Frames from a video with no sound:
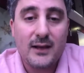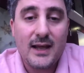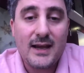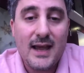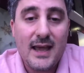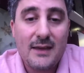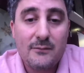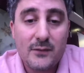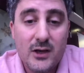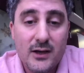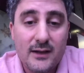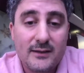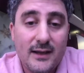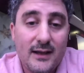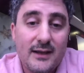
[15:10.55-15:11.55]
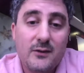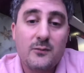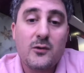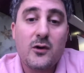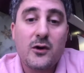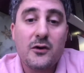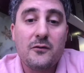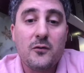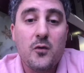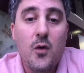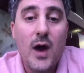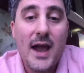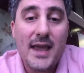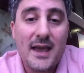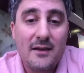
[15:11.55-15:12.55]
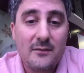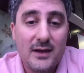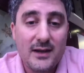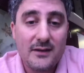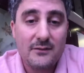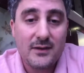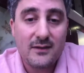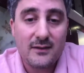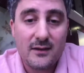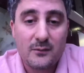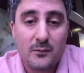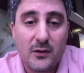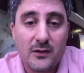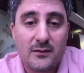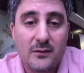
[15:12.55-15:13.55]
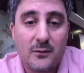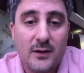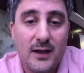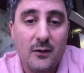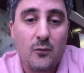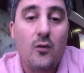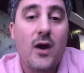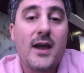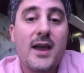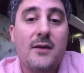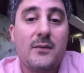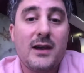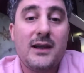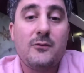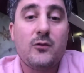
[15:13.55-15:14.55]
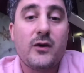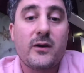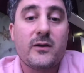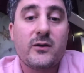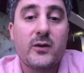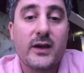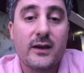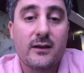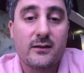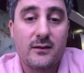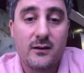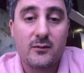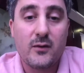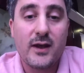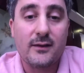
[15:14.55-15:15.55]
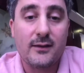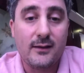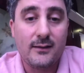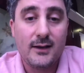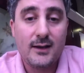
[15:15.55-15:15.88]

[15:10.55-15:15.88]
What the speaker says: And I'm going to tell you more on why I believe this is possible and why I believe we're doing it already.